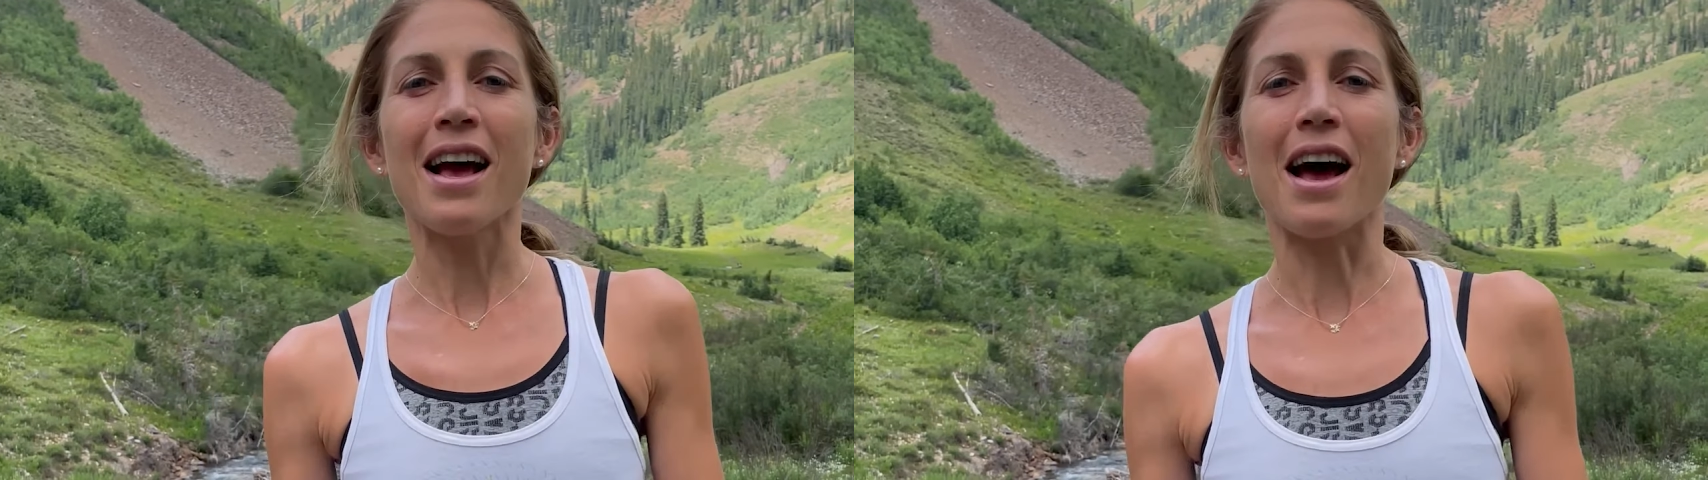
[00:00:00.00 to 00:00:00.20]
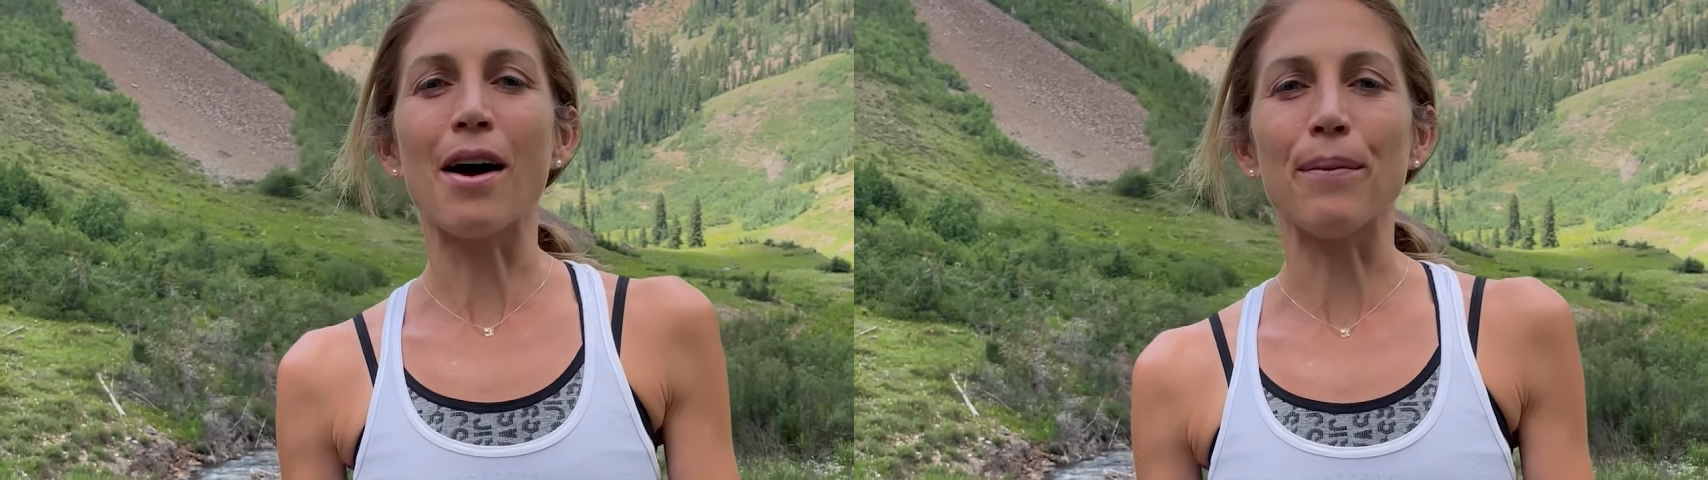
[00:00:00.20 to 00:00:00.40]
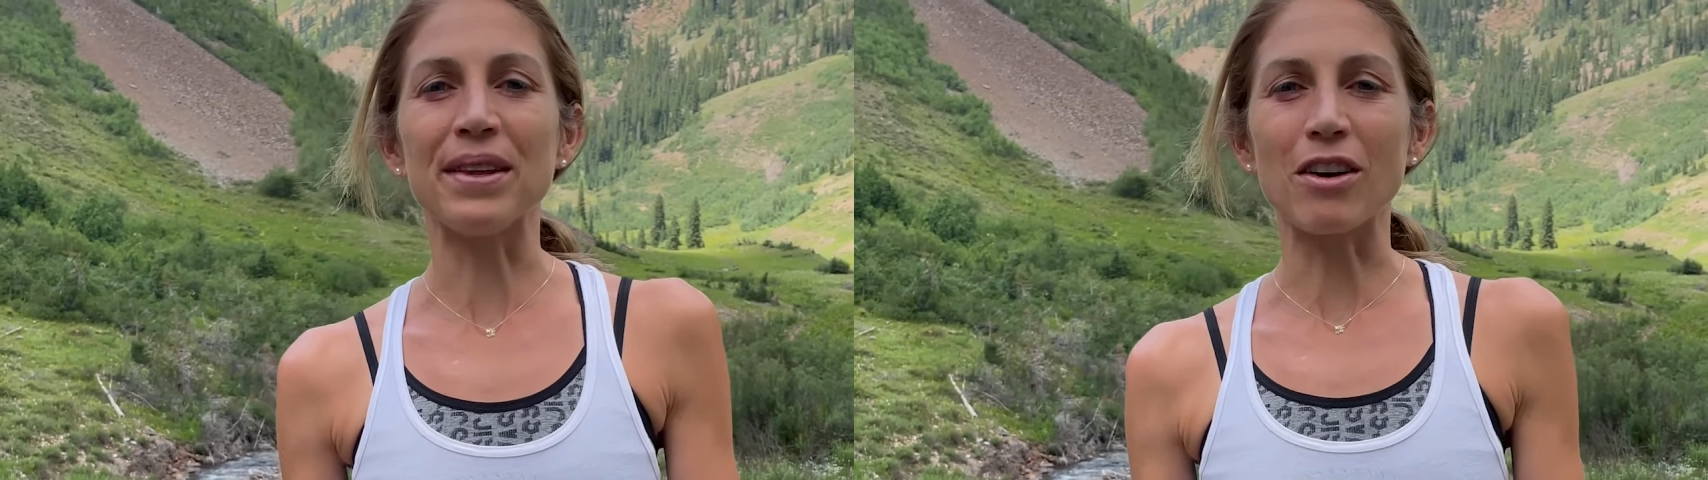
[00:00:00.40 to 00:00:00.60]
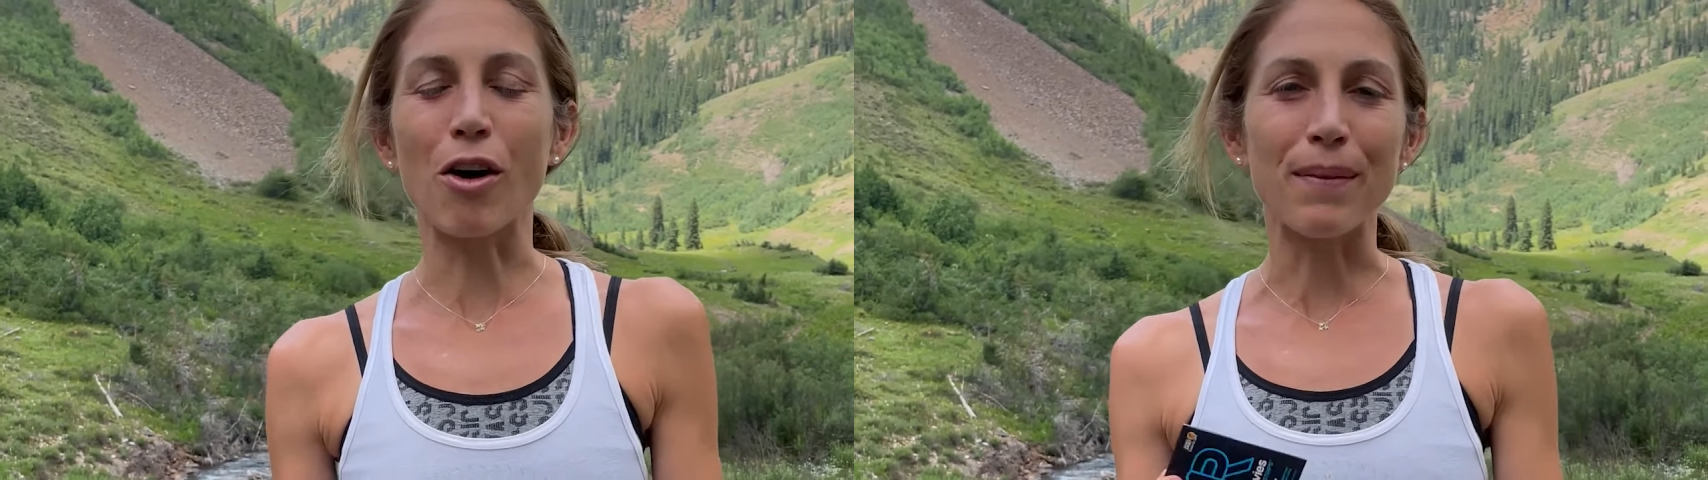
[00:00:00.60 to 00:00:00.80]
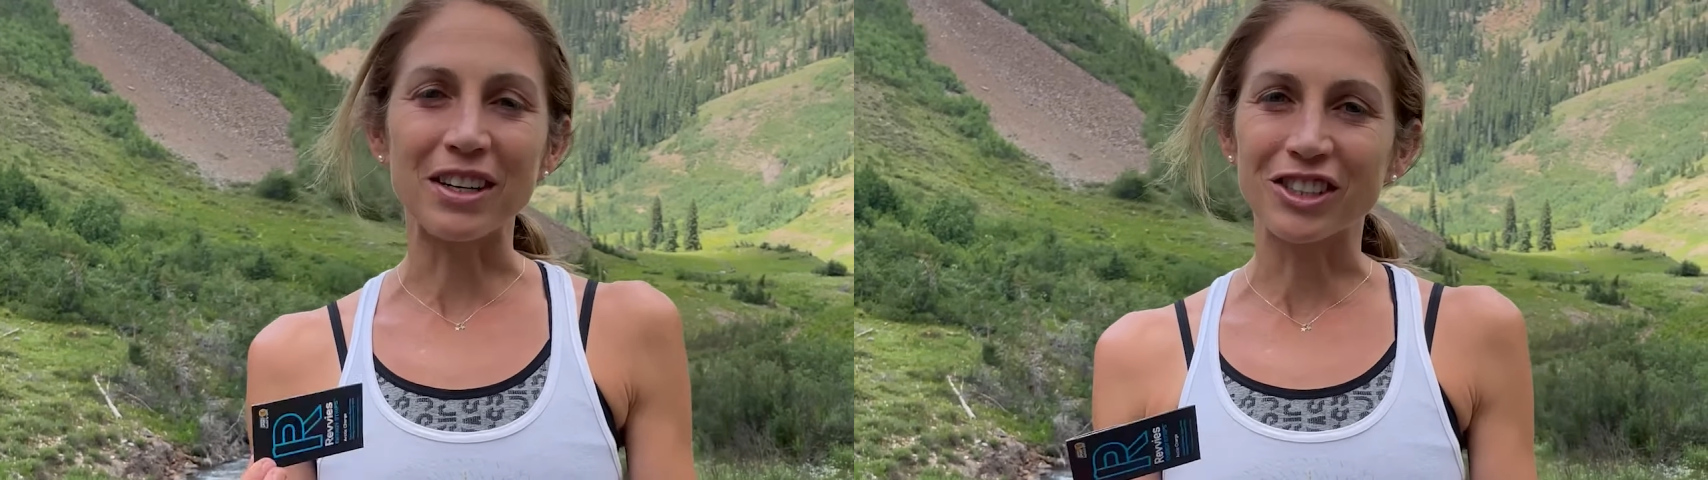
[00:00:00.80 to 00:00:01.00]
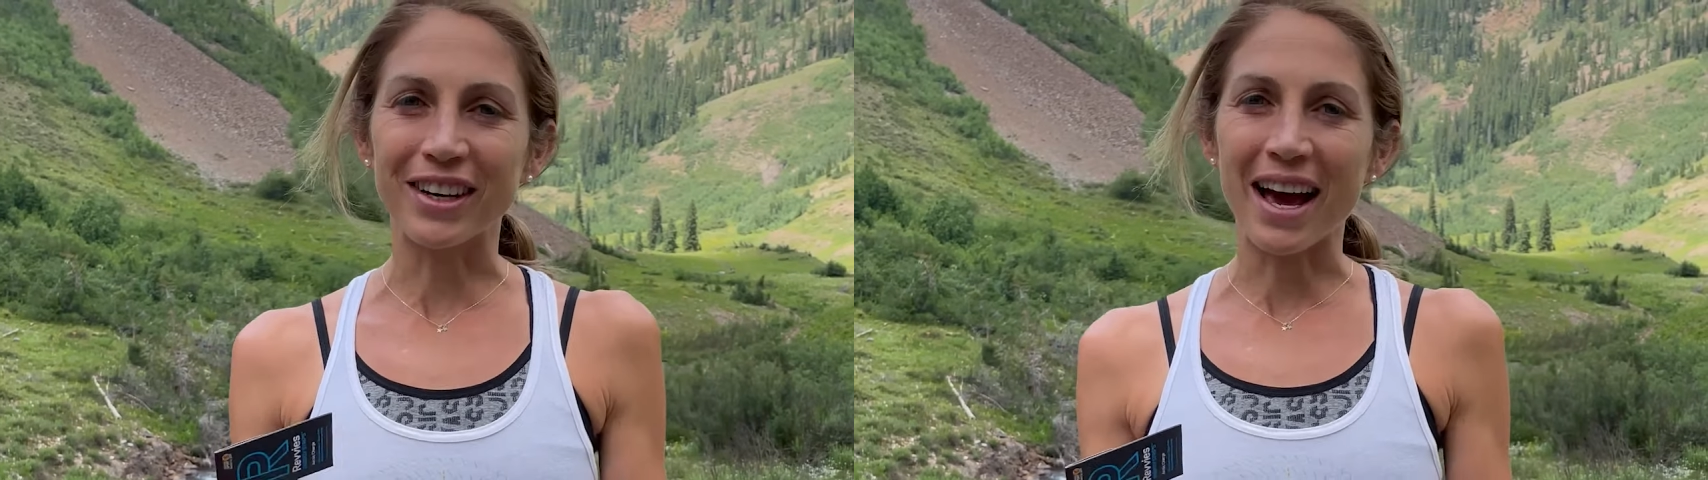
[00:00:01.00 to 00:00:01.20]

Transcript: Um, it's all measured